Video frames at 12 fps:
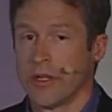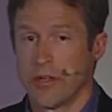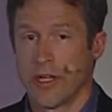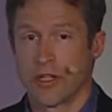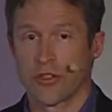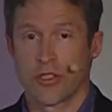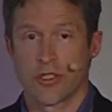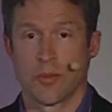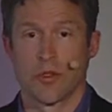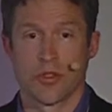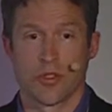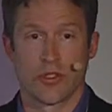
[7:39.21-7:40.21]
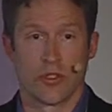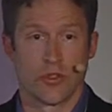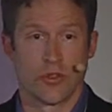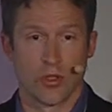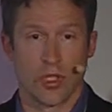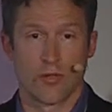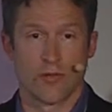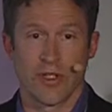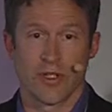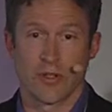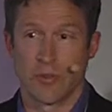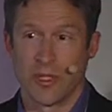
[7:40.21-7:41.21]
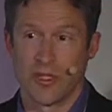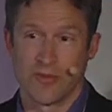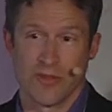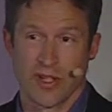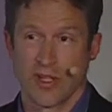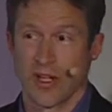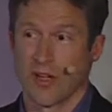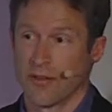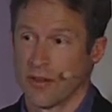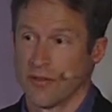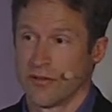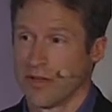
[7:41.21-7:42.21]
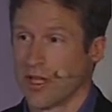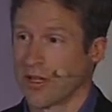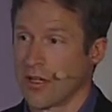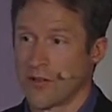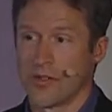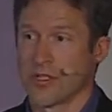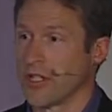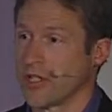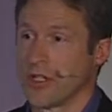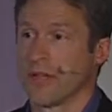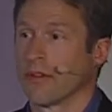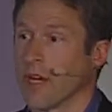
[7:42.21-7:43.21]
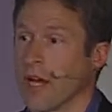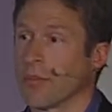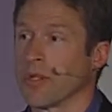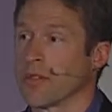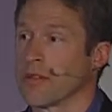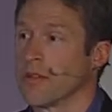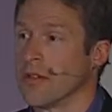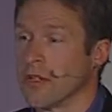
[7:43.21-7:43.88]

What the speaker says: that actually exposes to a lot of risk because very often that conversation never happens.